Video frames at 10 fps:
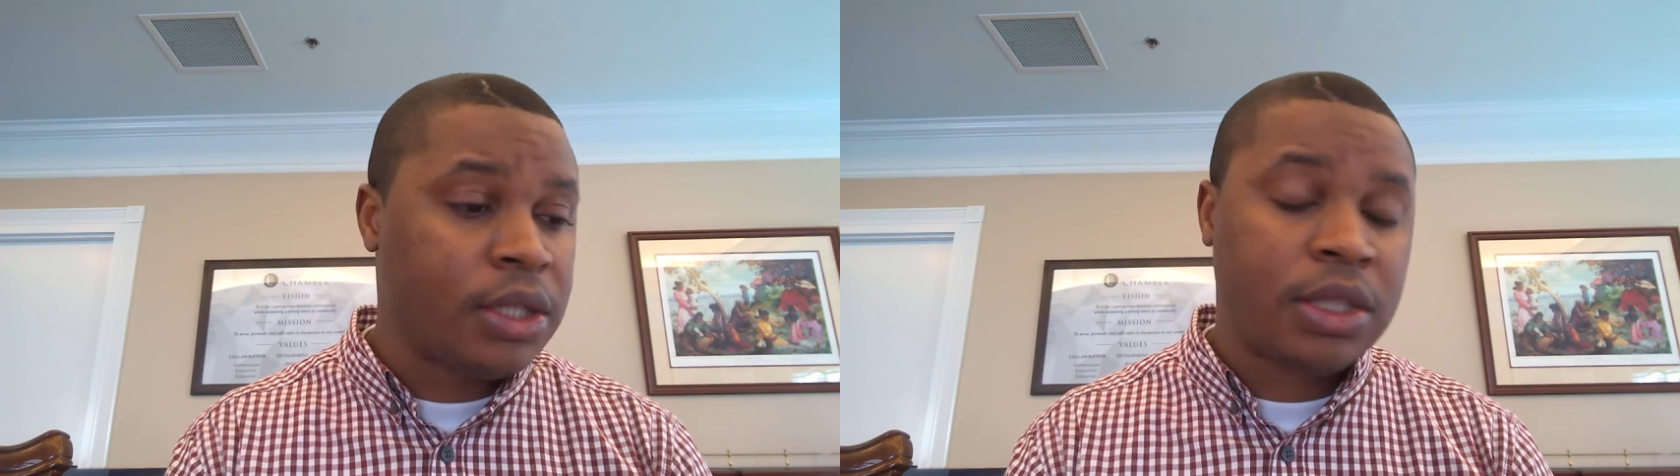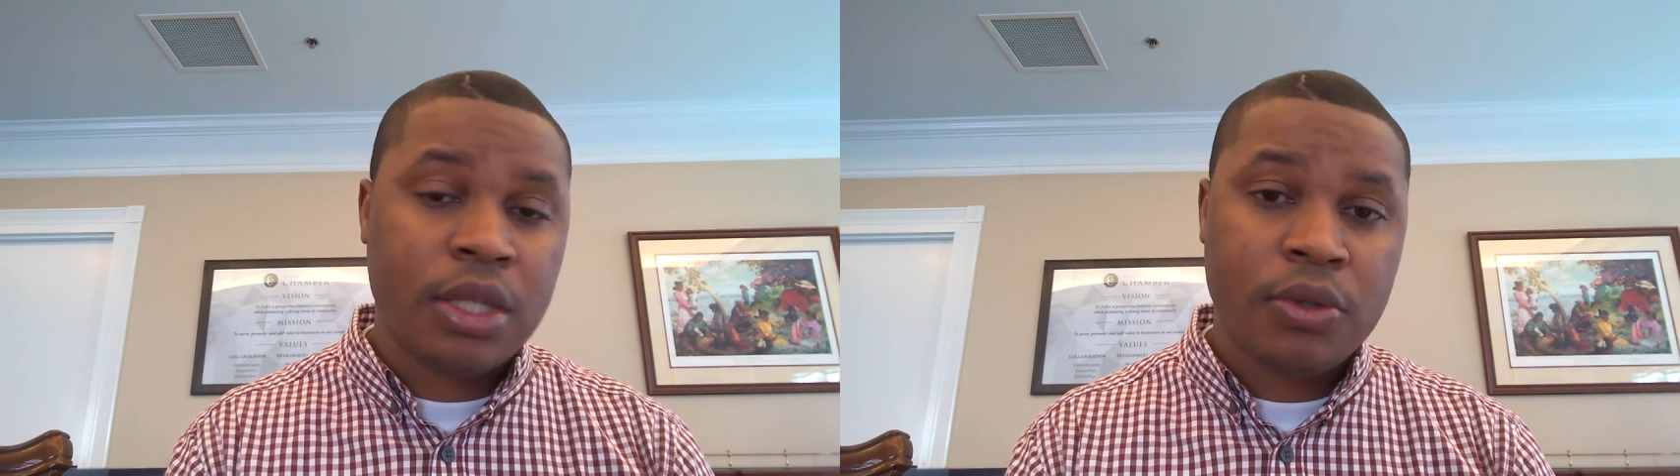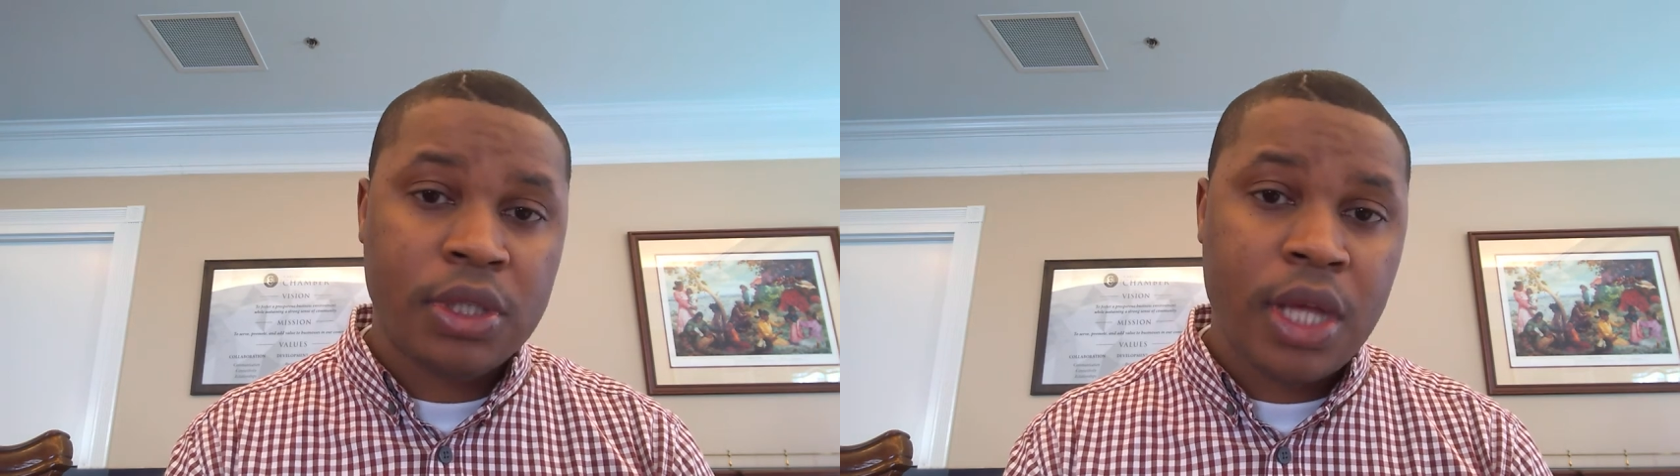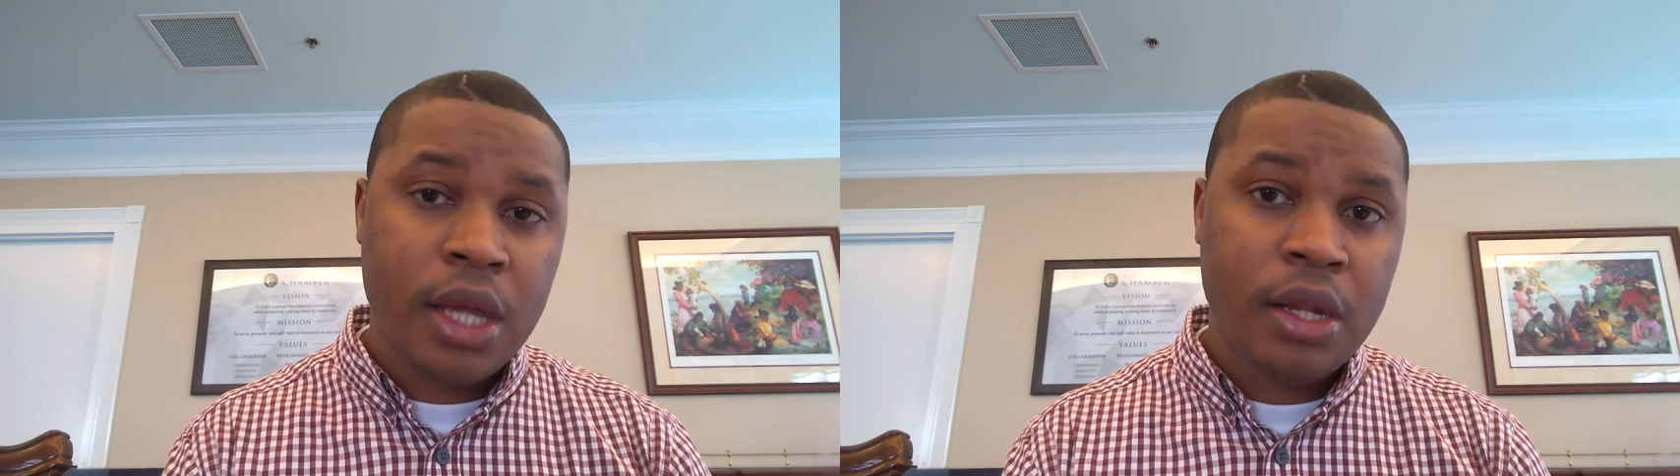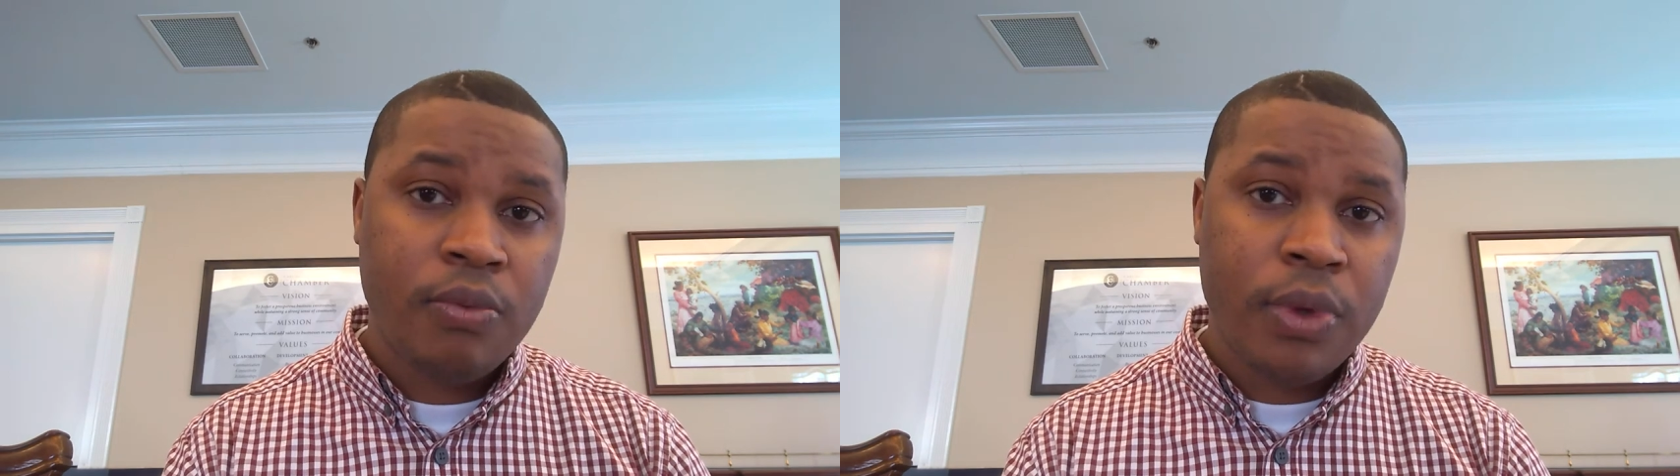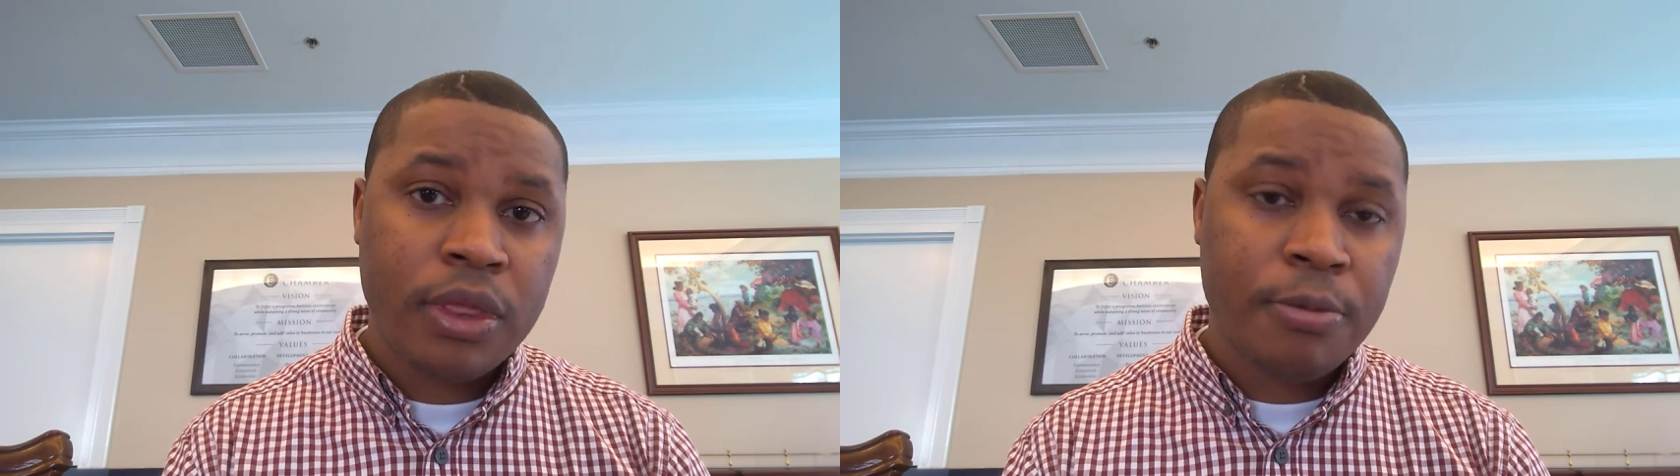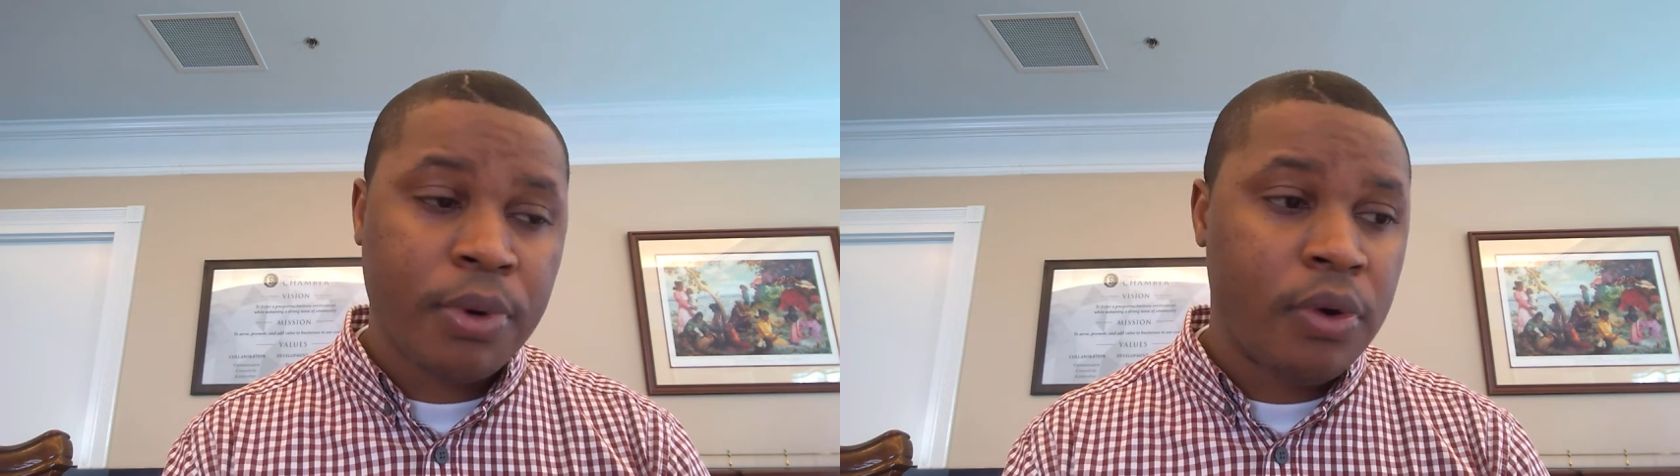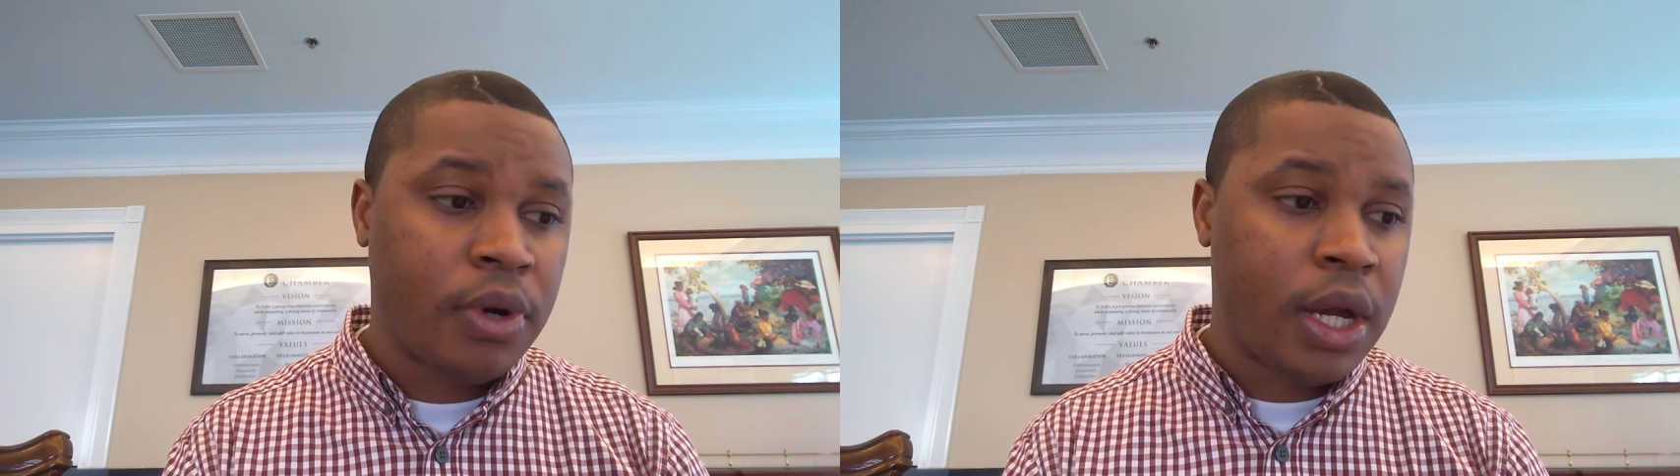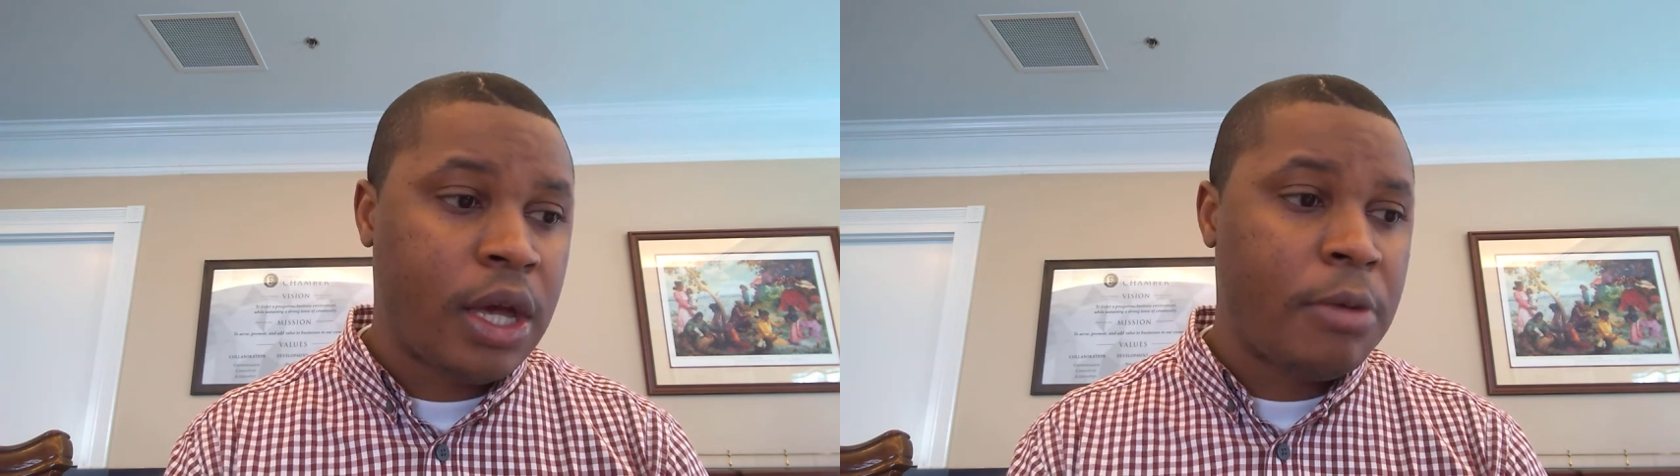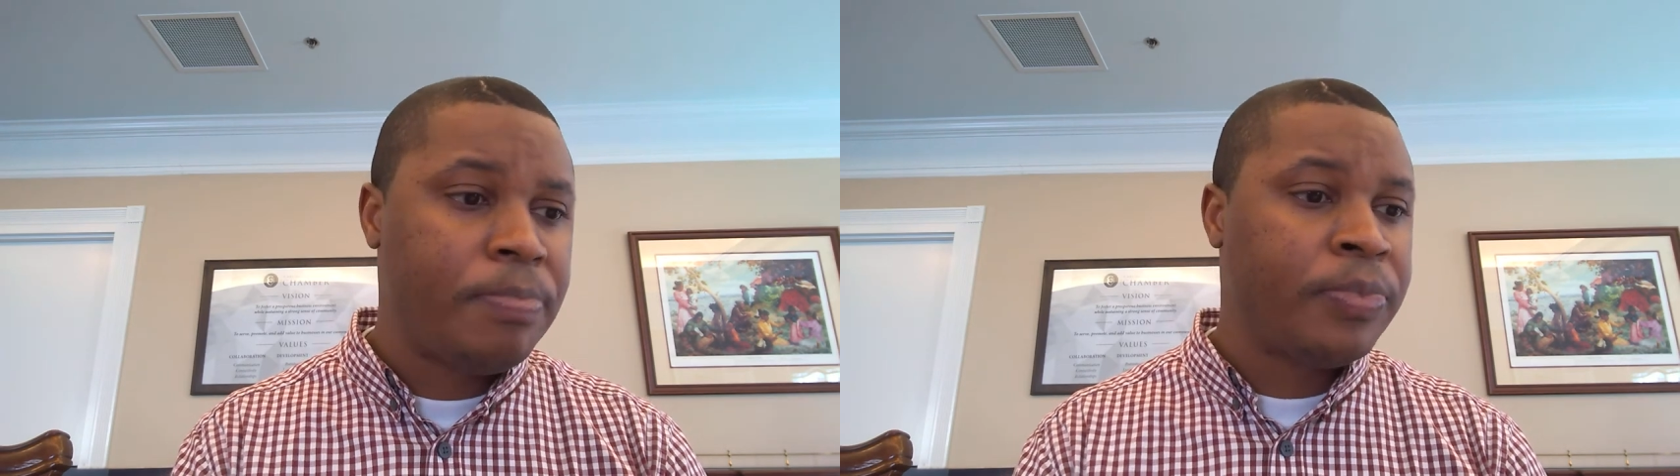associated with the
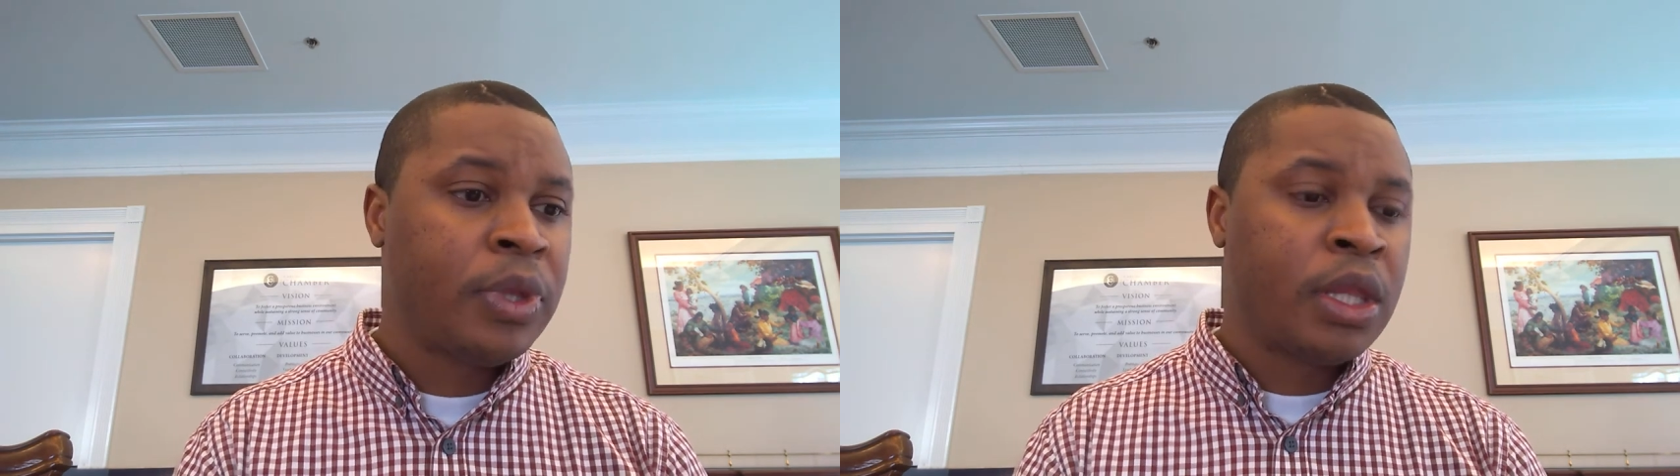program,